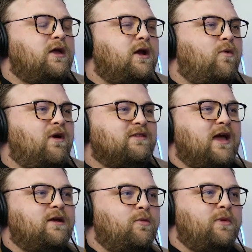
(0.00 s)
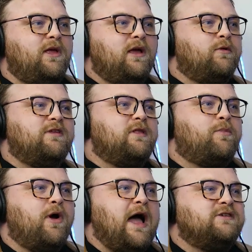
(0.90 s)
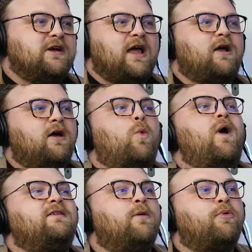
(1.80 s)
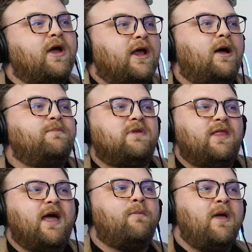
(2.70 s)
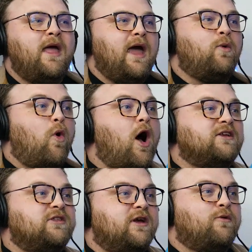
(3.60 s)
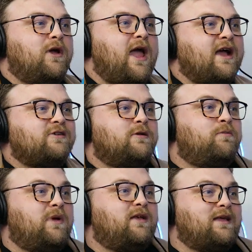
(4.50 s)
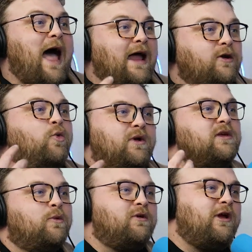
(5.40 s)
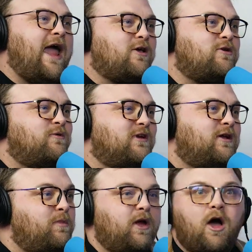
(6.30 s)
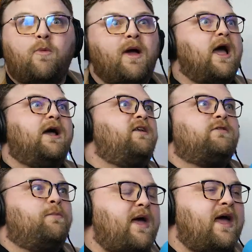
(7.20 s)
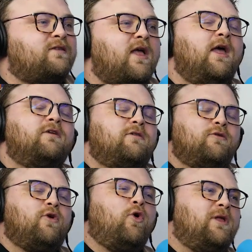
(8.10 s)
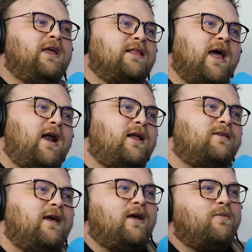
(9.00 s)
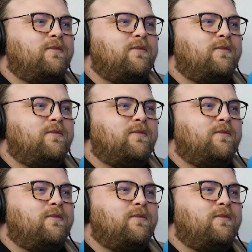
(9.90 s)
once I knew Malik was in the project, I couldn't wait to bring it up to them and watch their reaction, because I knew what their reaction was going to be. Oh my God, he's the best. So it was cool to get that on tape.